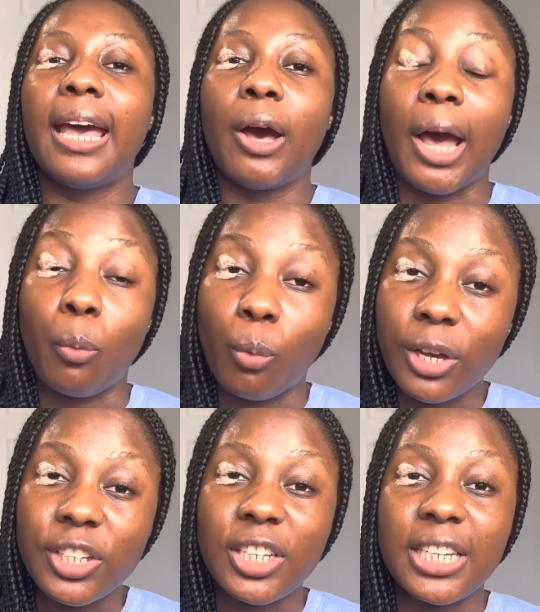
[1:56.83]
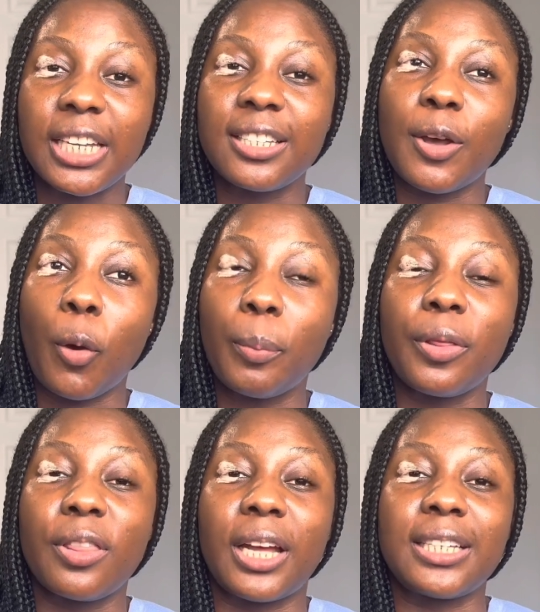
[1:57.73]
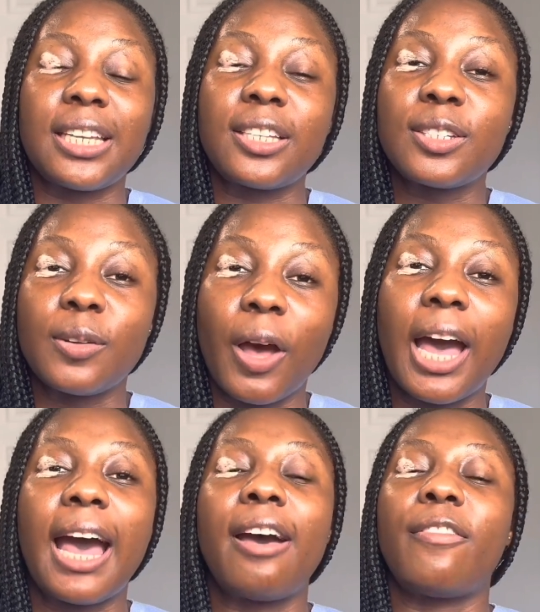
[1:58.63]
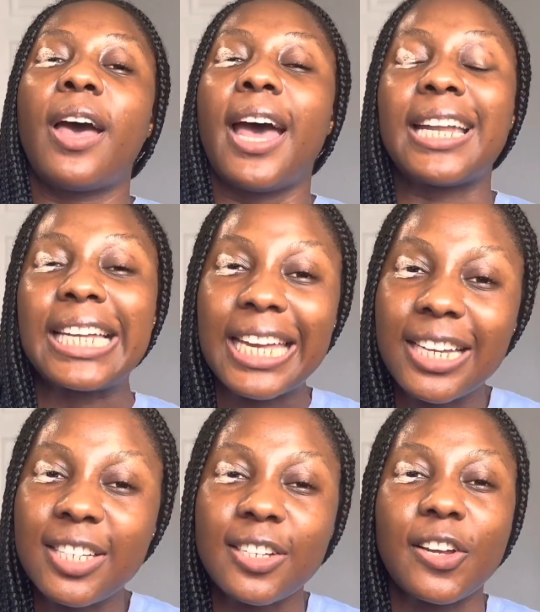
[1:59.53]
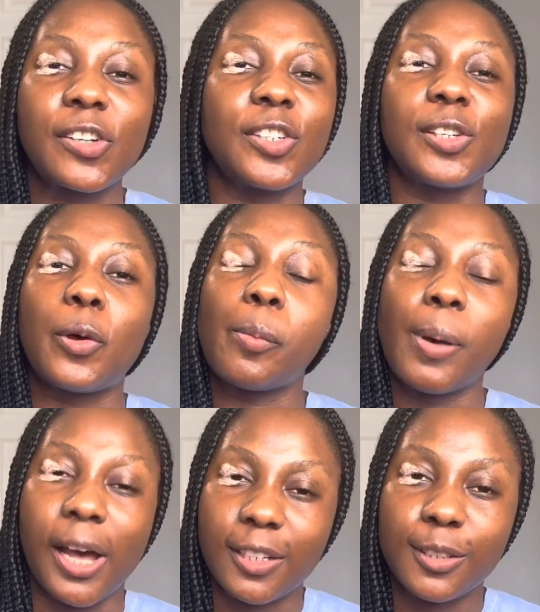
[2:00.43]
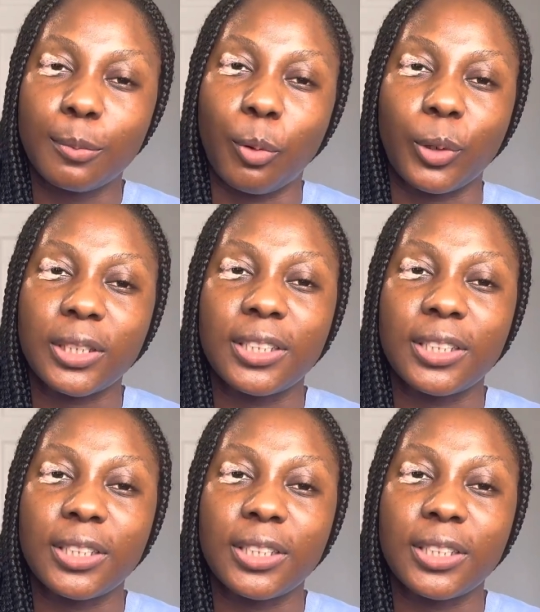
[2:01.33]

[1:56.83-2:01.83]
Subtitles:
And what you need to open that is to have an international passport.